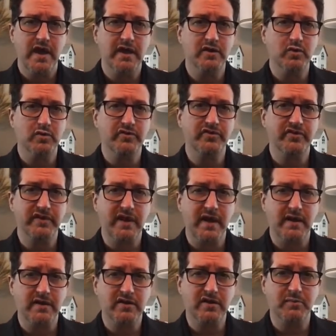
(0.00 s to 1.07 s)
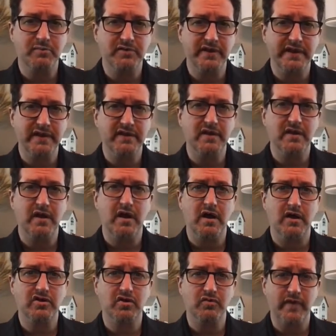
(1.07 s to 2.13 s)
in order to get complete
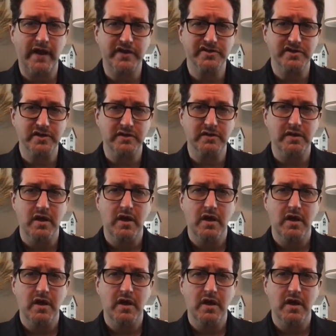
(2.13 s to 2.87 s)
correction